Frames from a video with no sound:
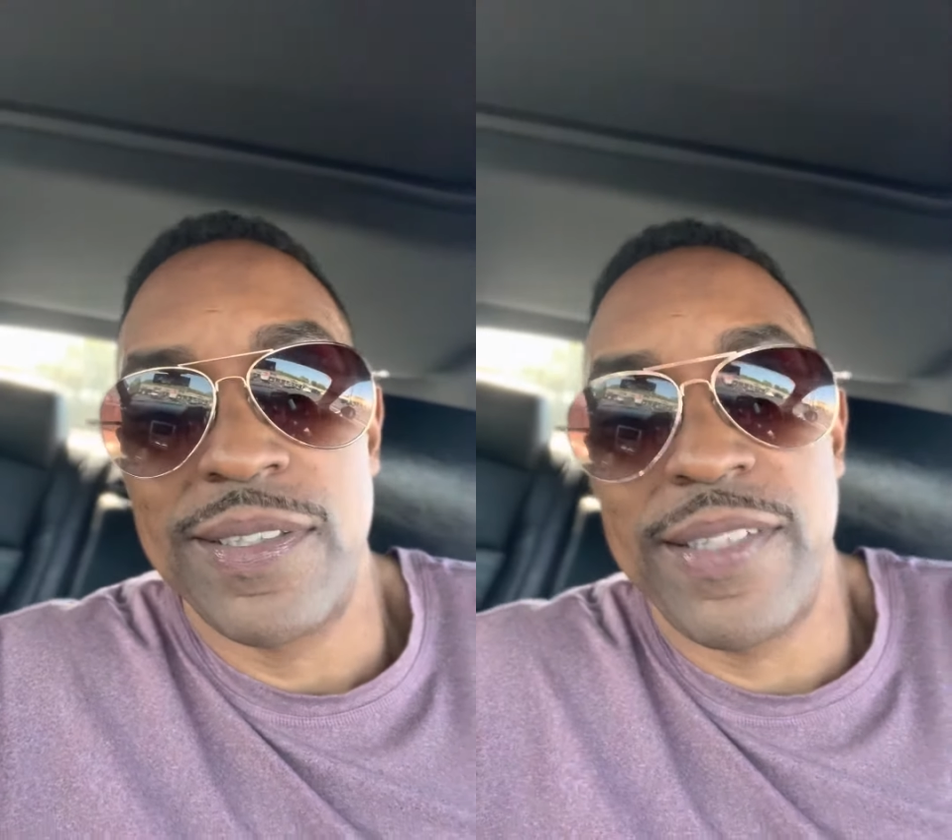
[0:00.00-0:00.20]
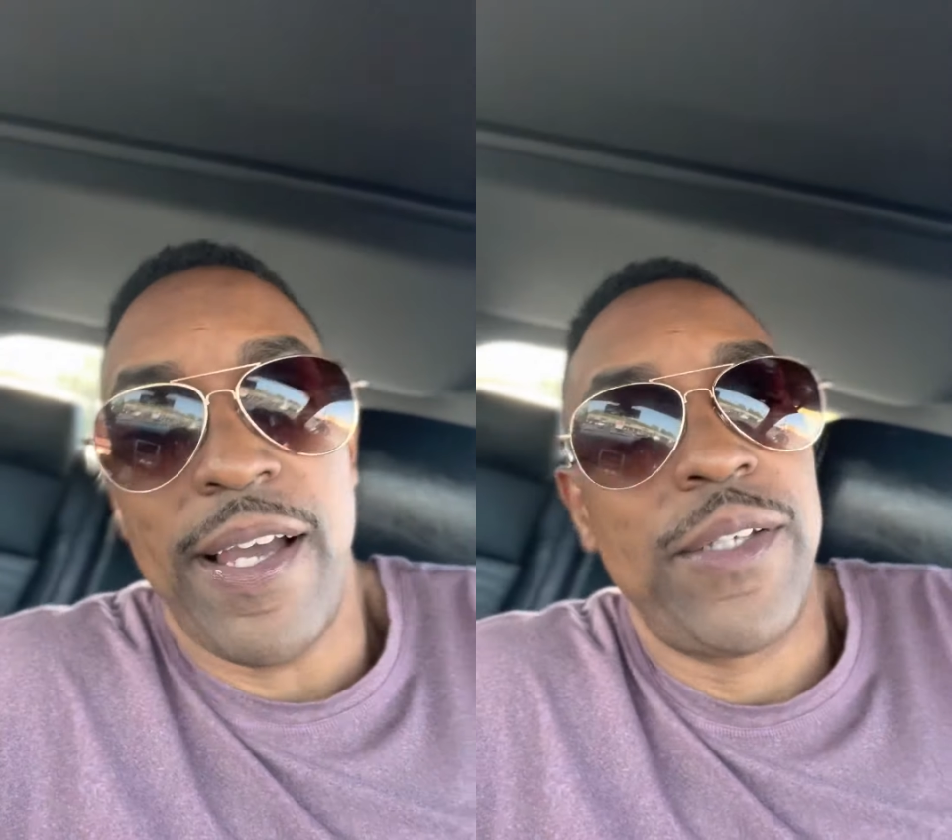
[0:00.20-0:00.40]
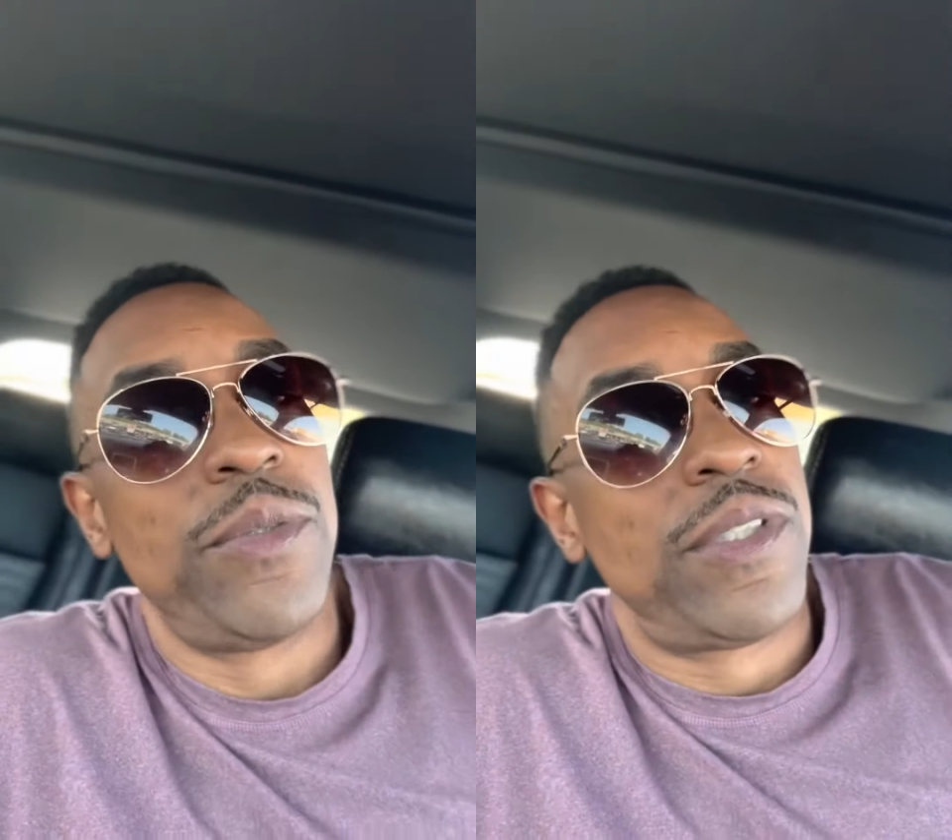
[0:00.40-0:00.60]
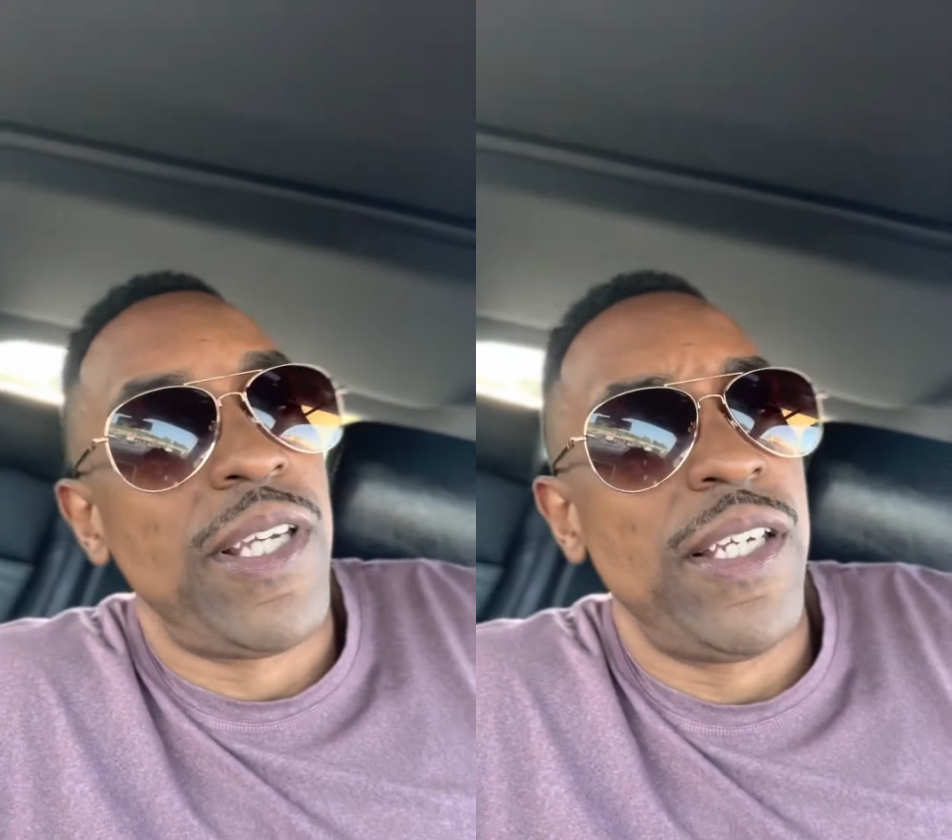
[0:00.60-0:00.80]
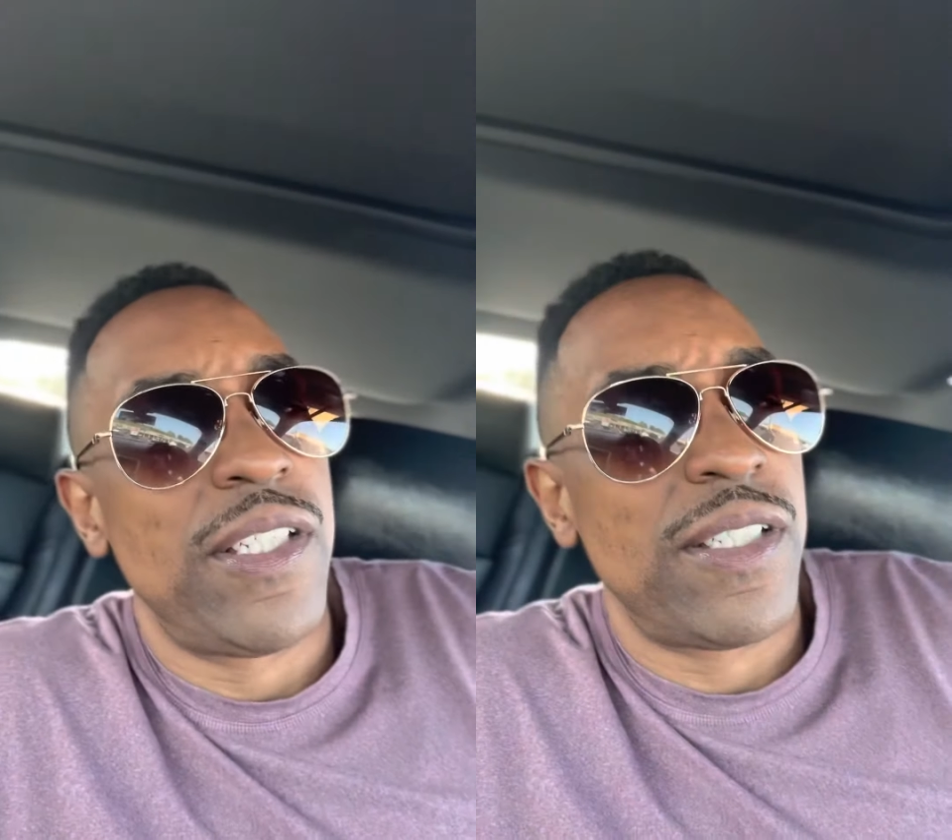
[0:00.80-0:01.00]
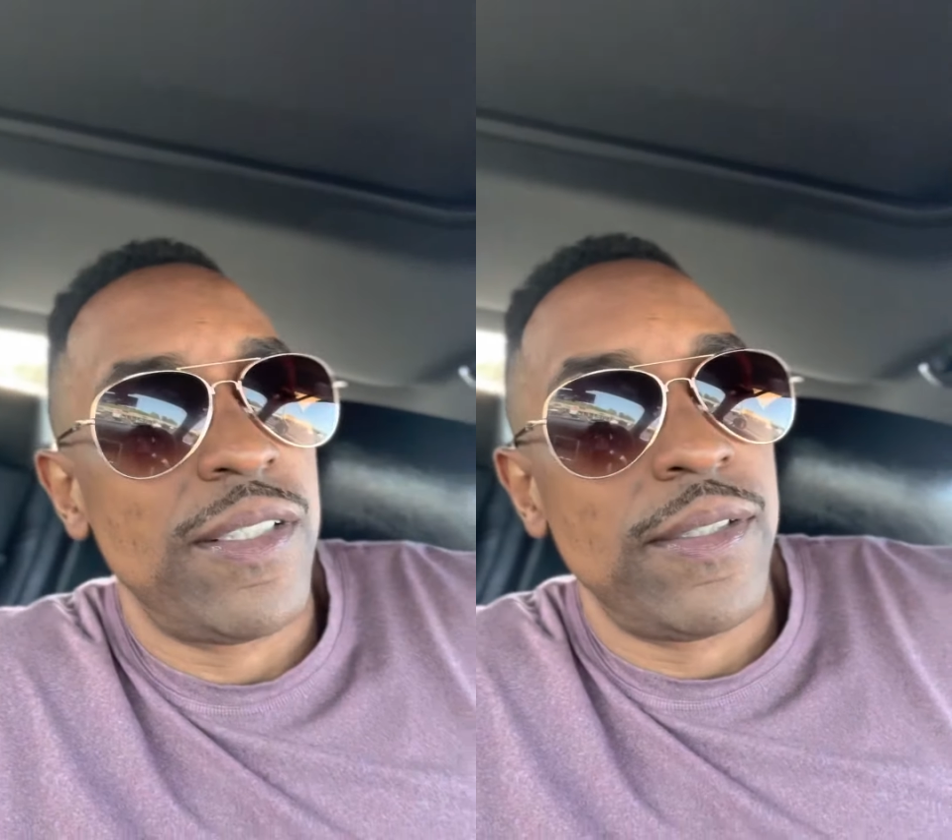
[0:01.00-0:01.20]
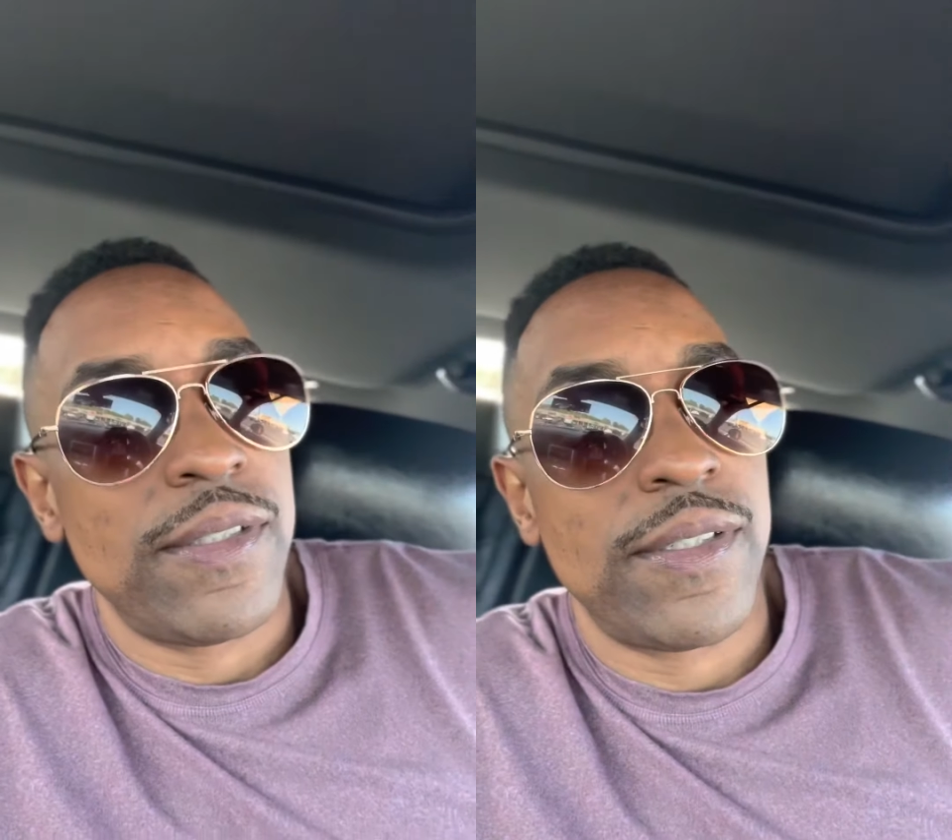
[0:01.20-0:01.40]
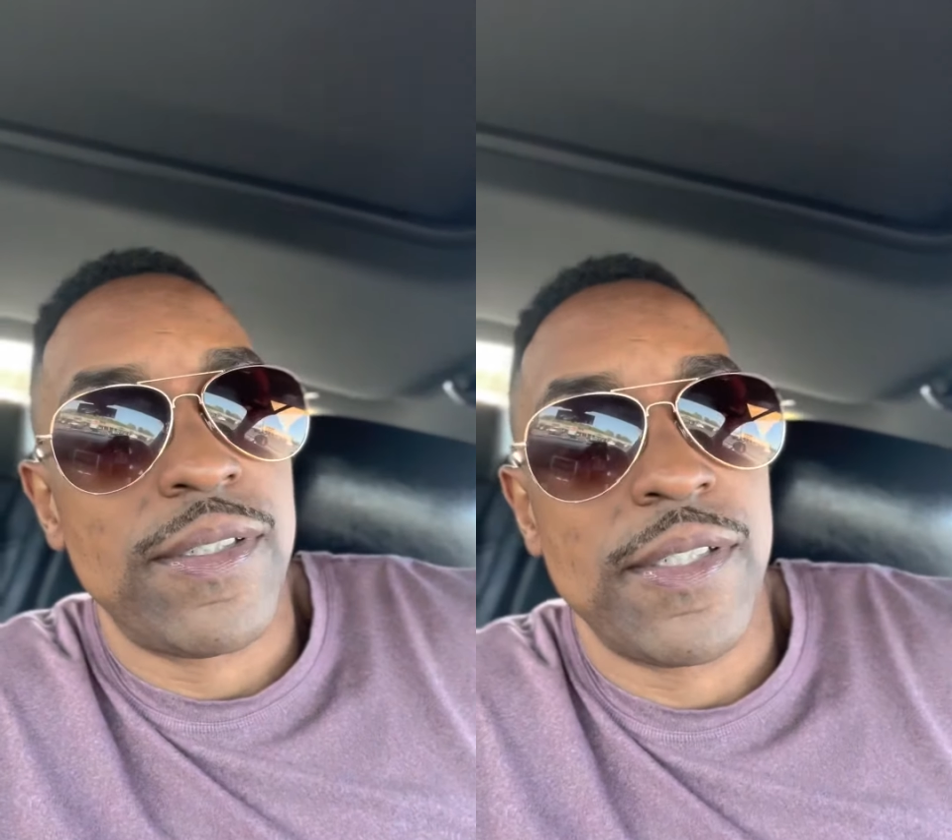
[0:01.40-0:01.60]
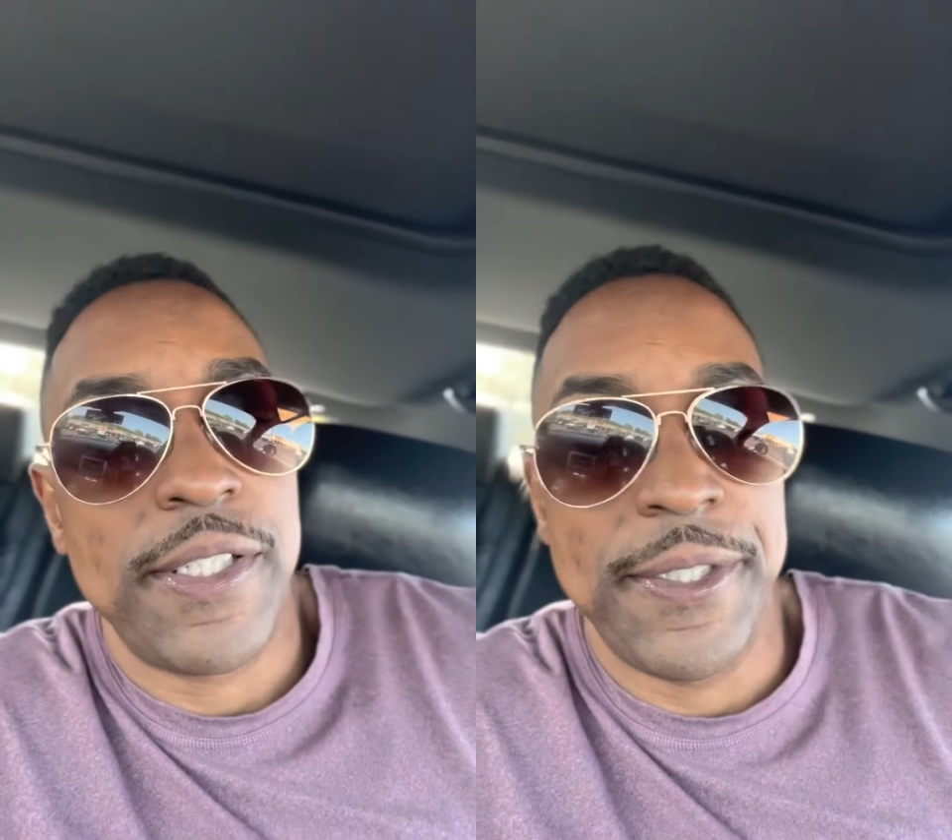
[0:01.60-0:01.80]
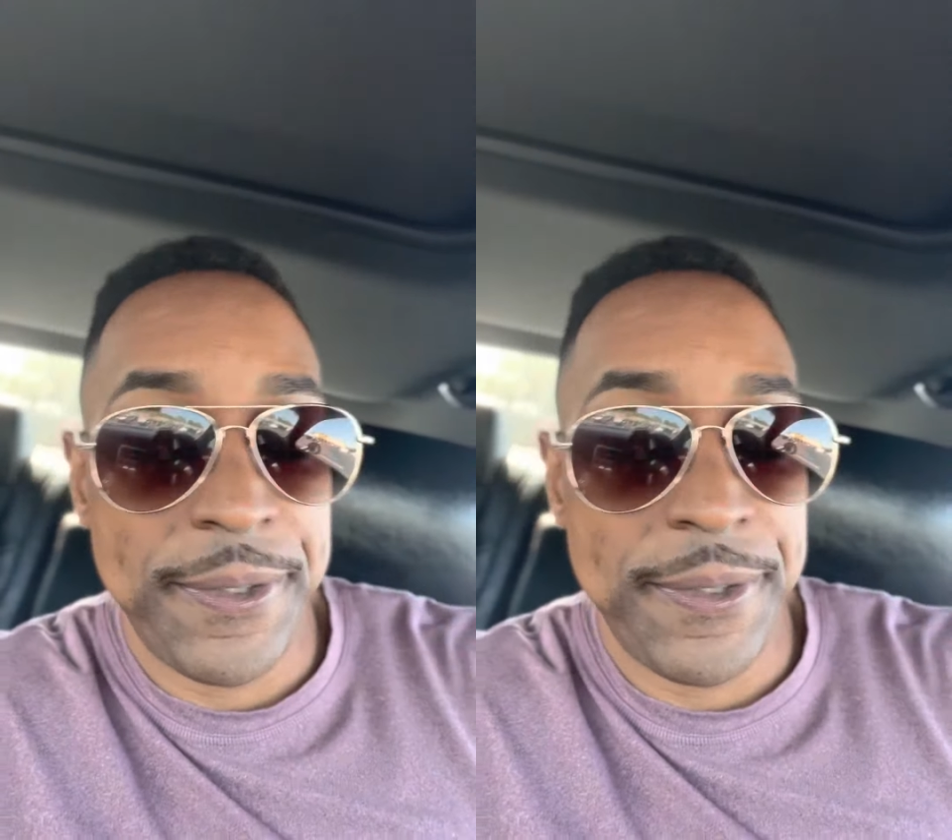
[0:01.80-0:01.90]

salutations.